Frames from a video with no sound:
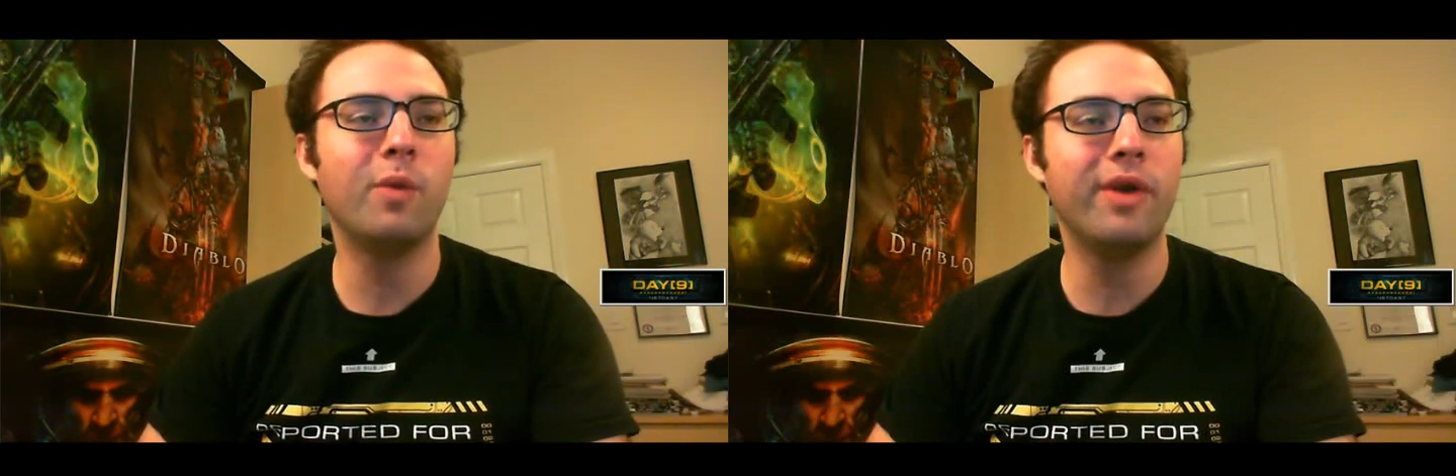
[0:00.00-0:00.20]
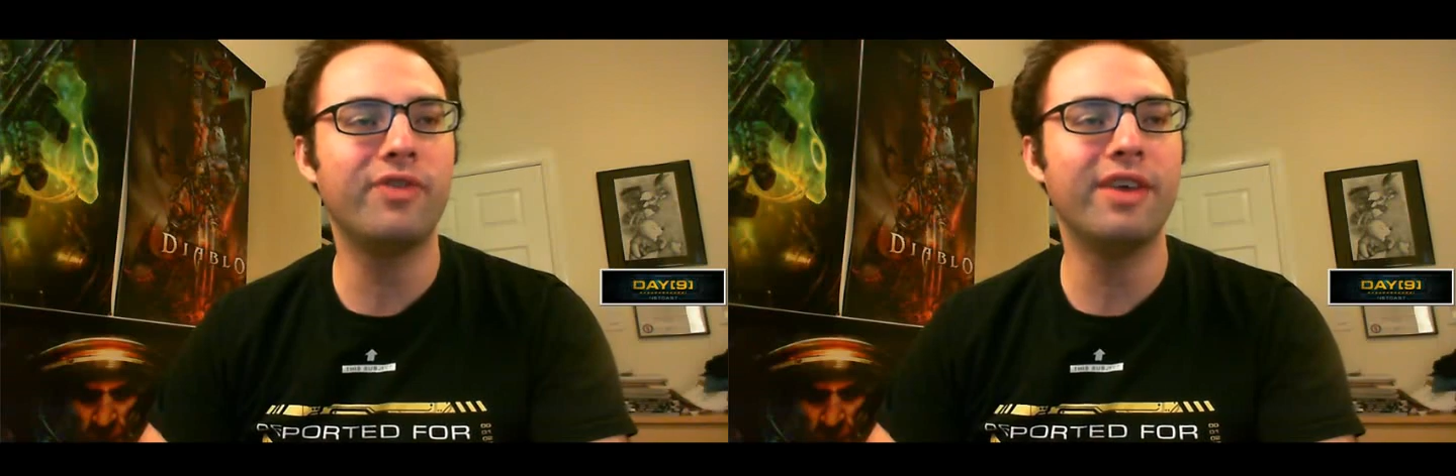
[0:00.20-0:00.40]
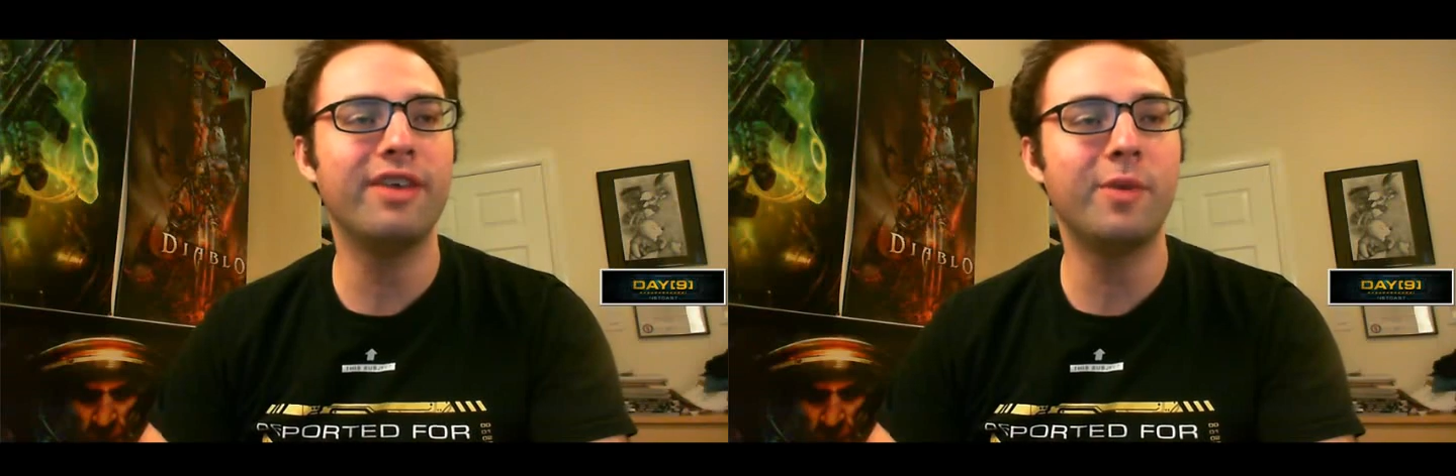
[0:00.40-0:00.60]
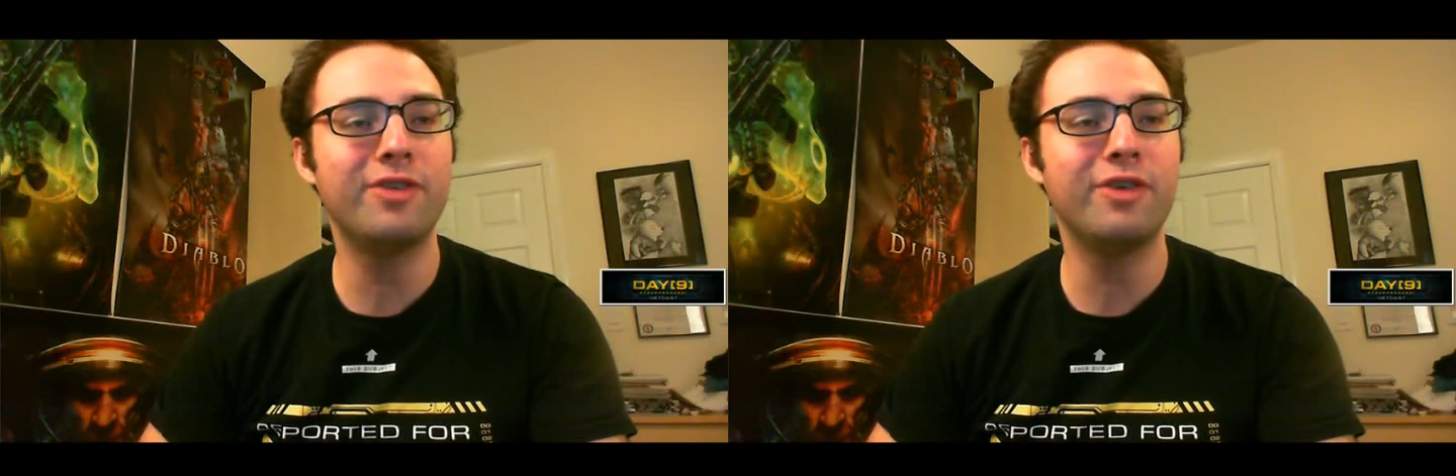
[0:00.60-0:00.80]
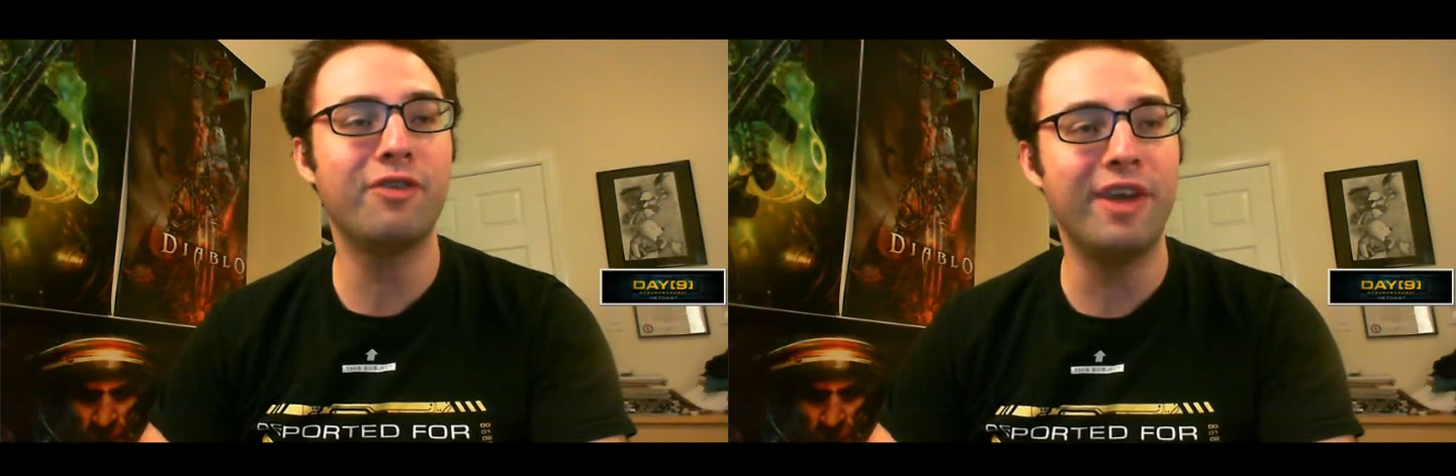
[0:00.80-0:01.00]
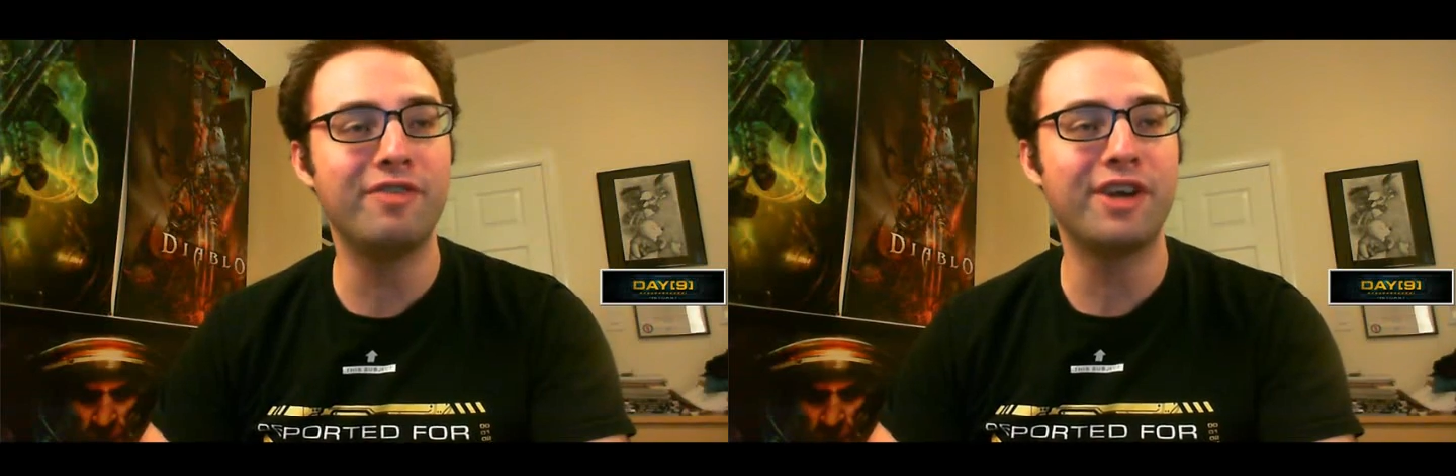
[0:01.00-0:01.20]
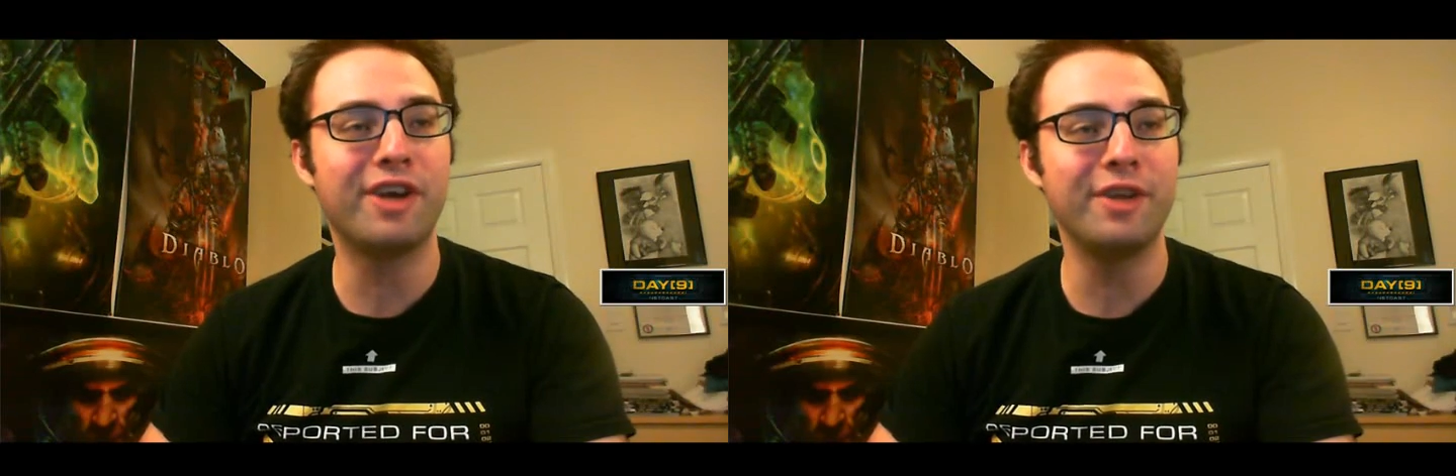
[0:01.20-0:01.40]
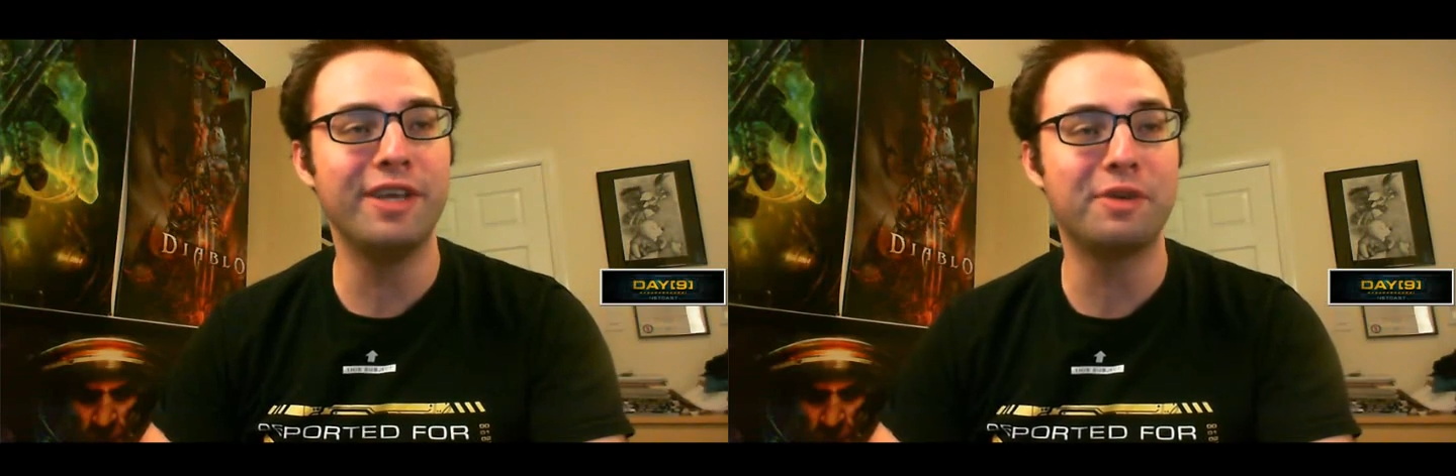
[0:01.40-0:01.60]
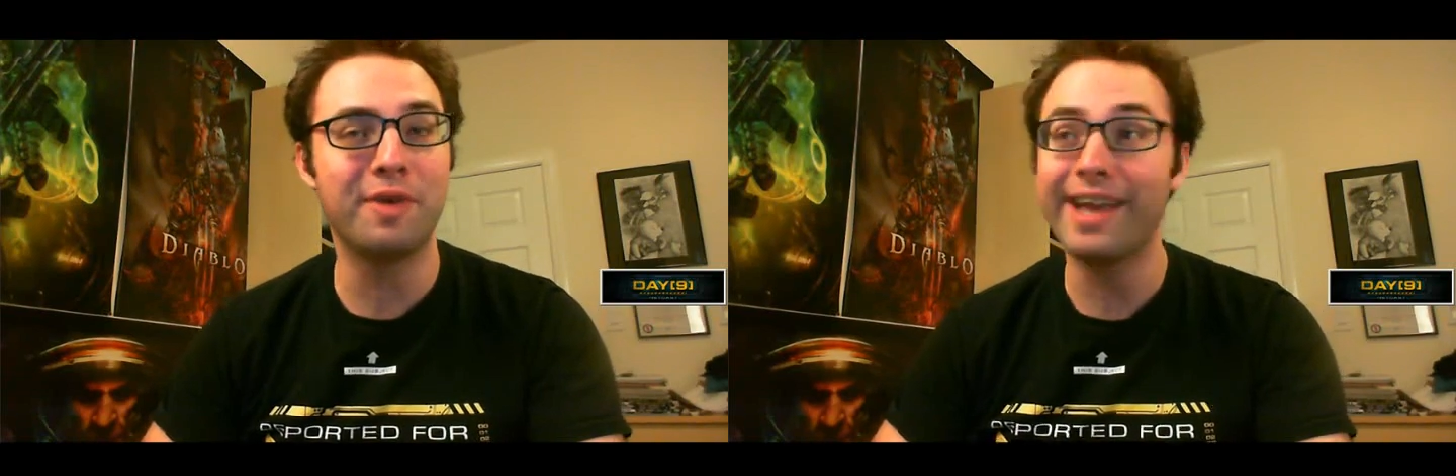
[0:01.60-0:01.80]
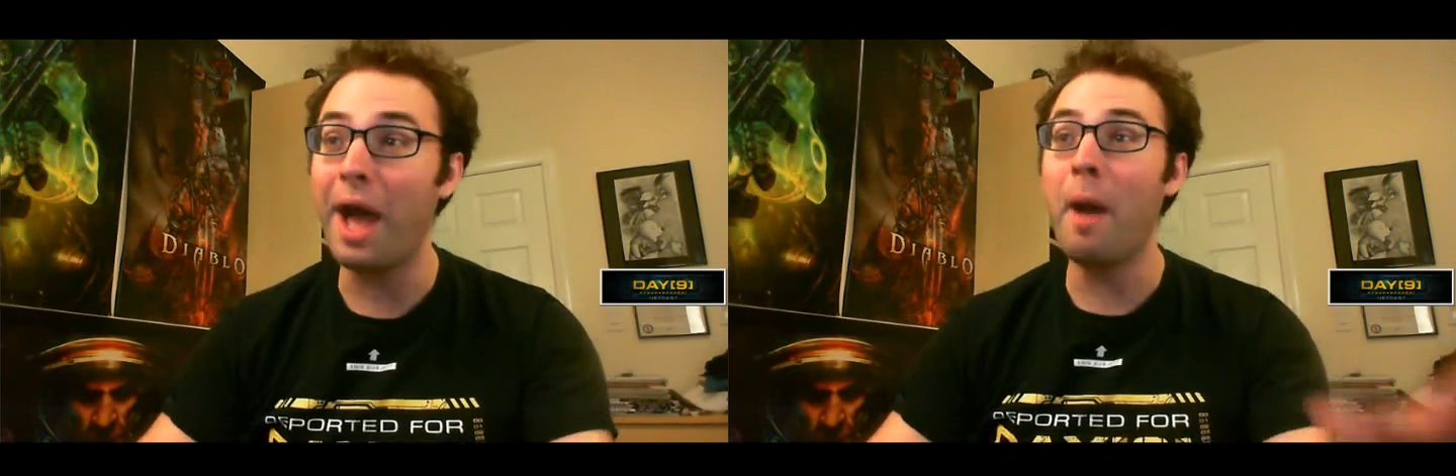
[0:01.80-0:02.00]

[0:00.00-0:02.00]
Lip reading: What's your favorite girly drink?